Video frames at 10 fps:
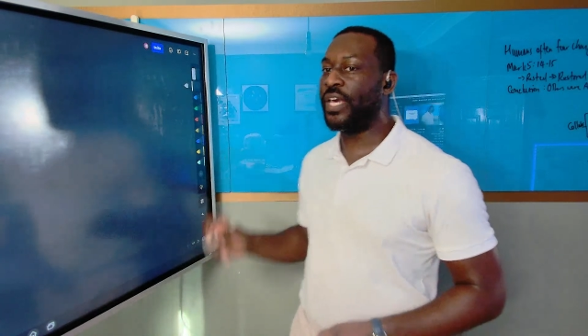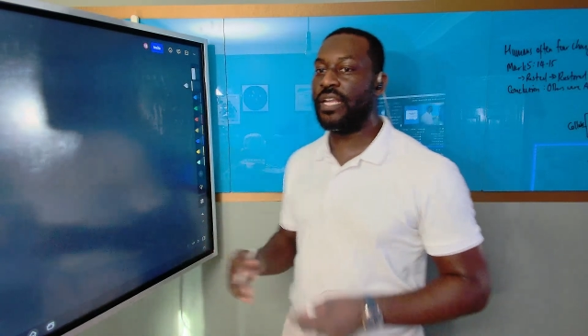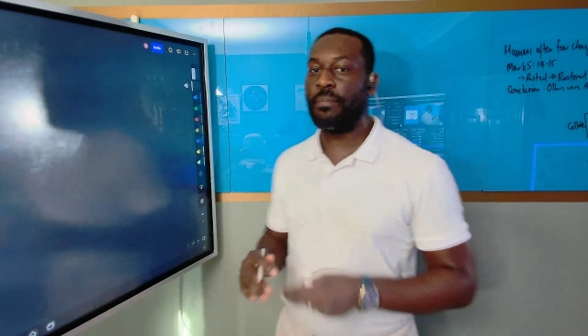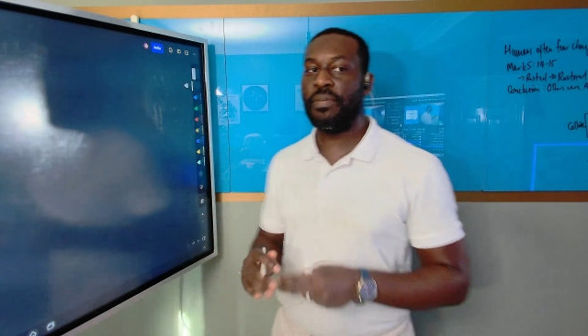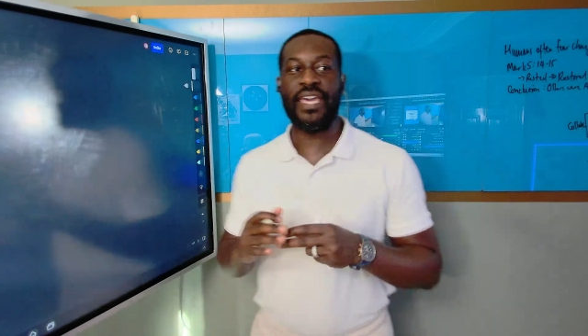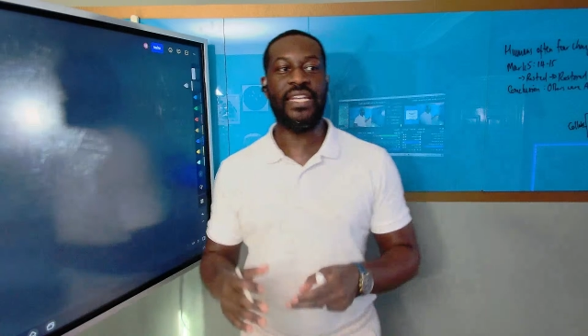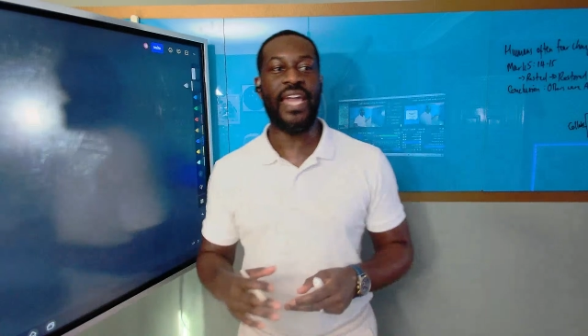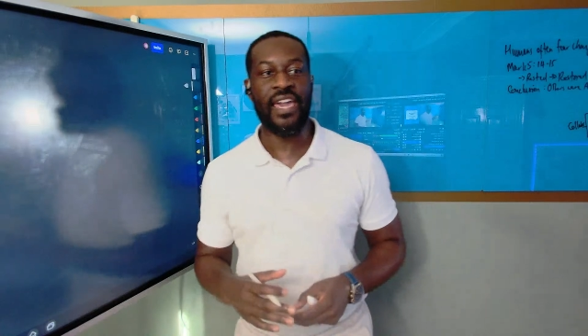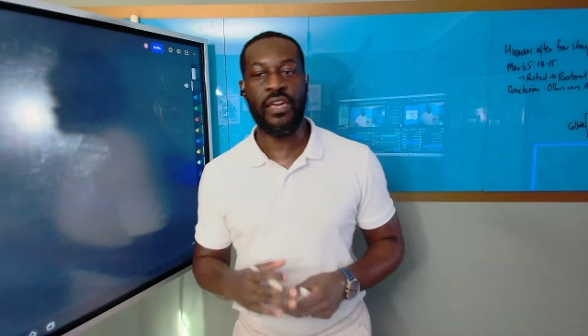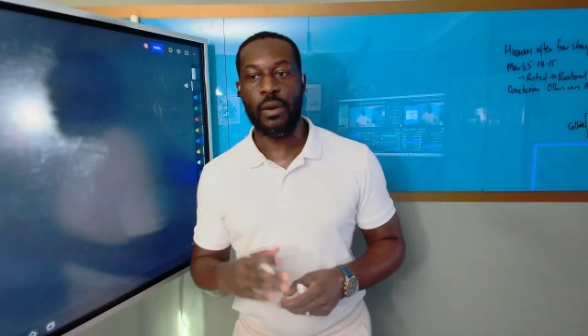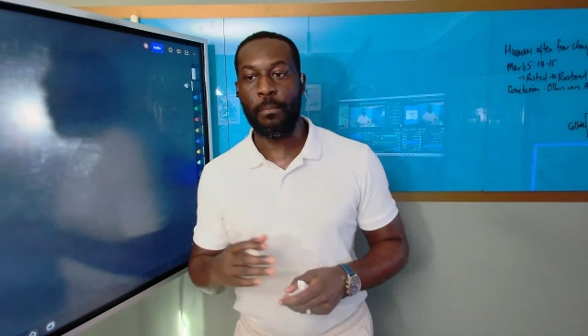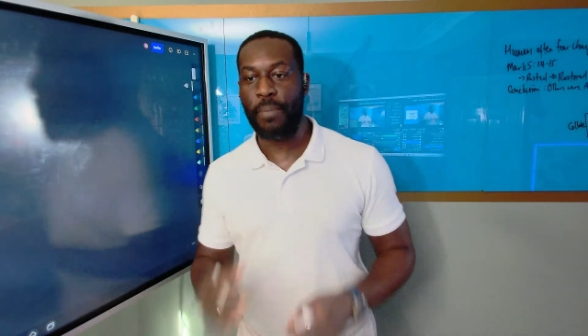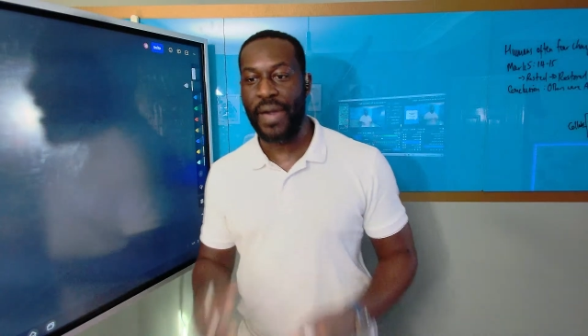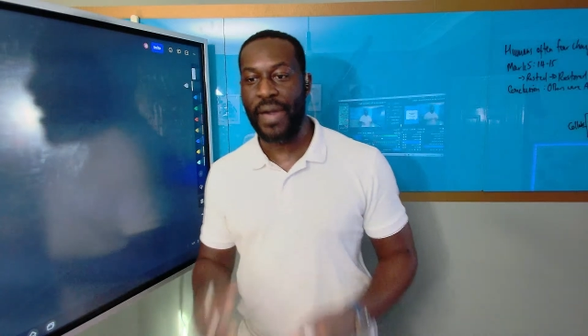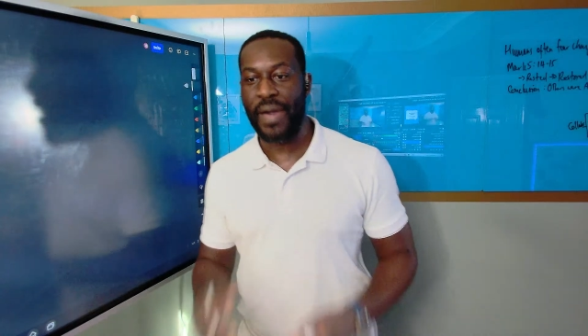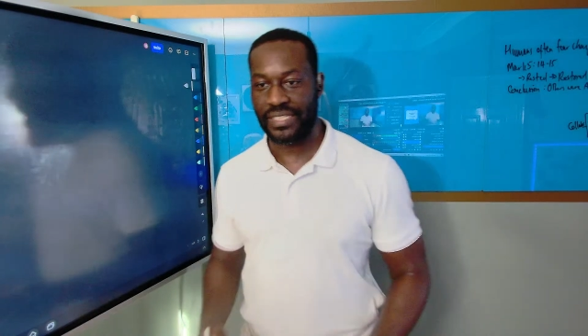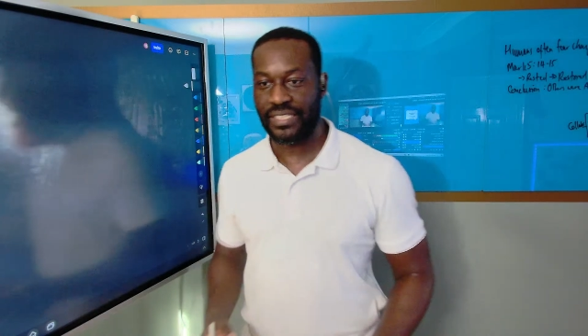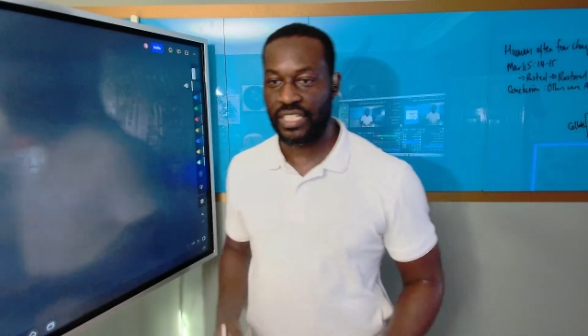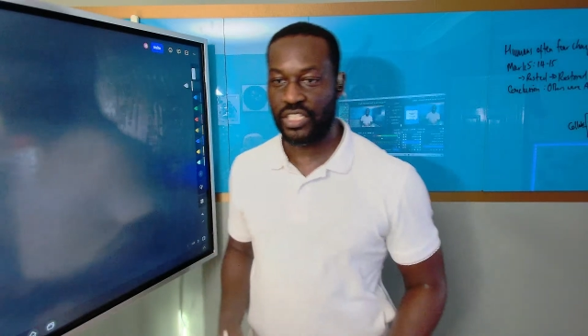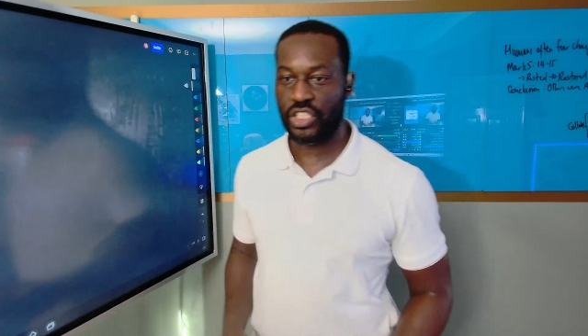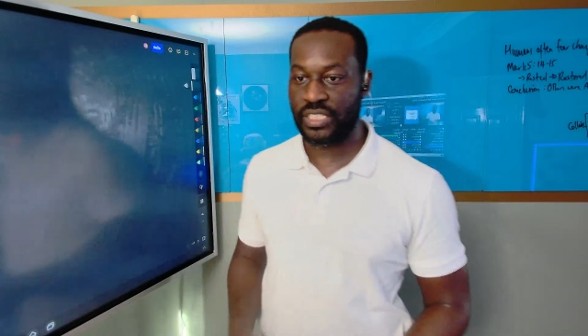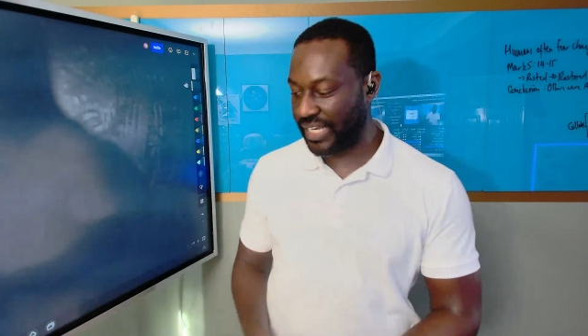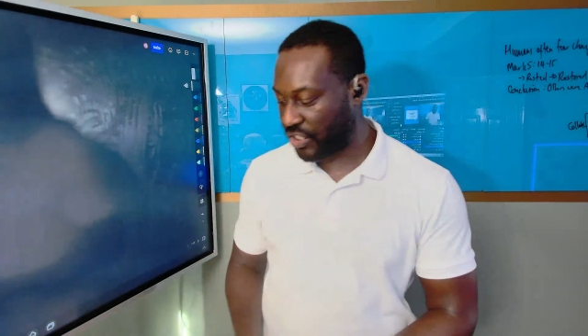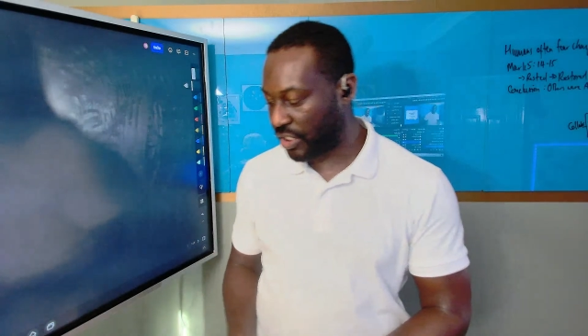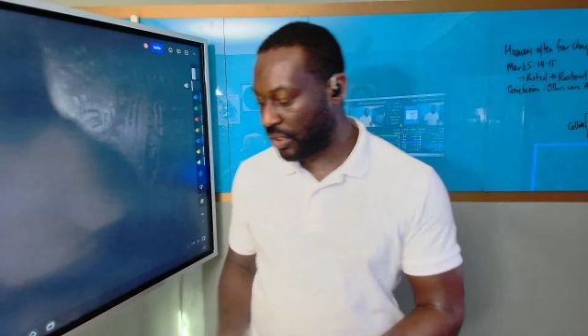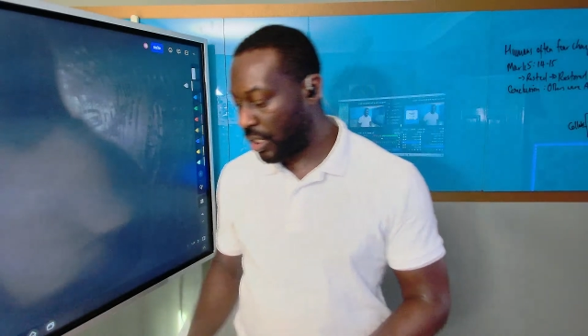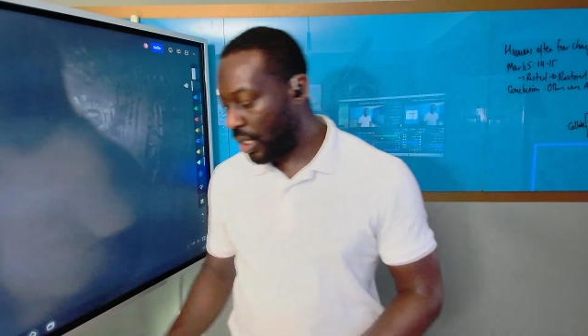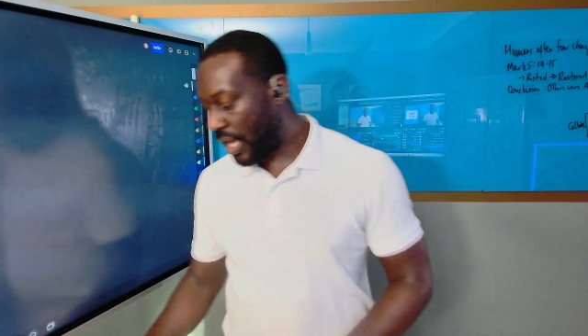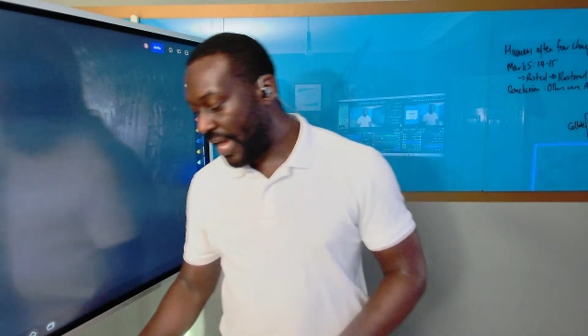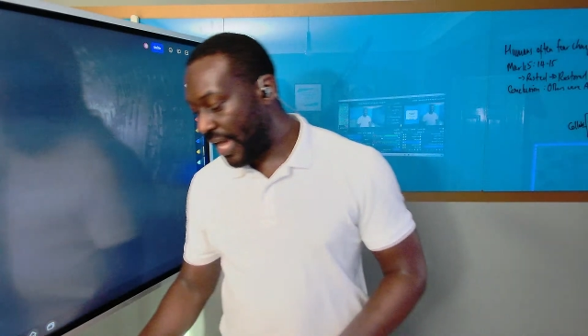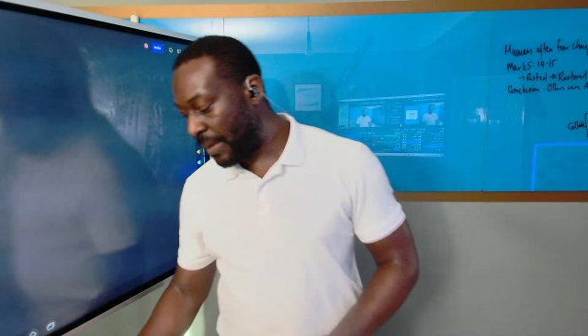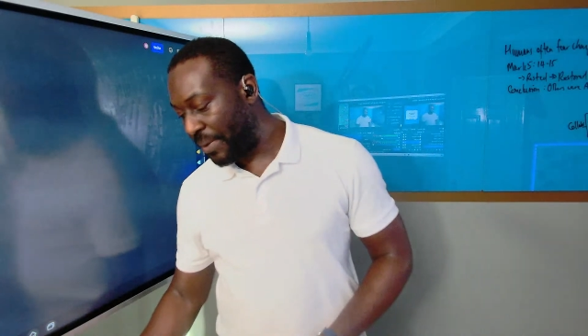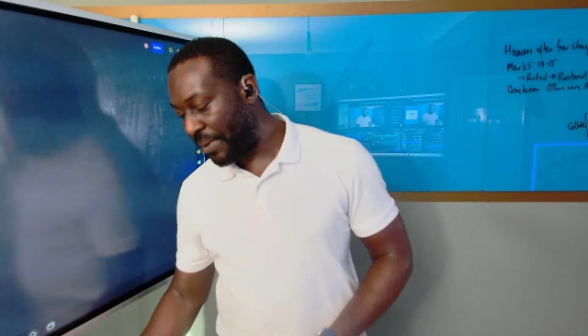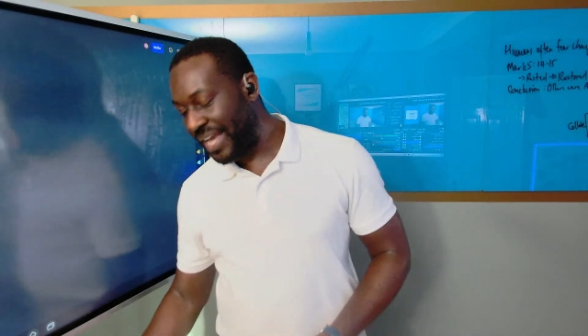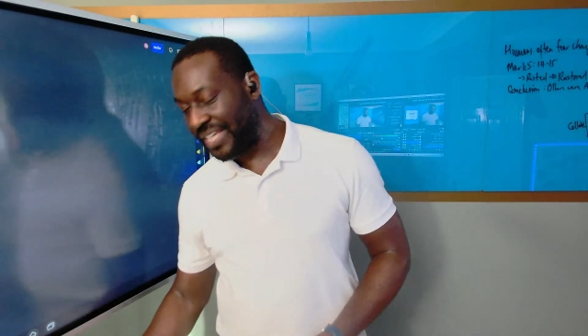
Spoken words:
a passage in today's session, and the passage we're going to be taking is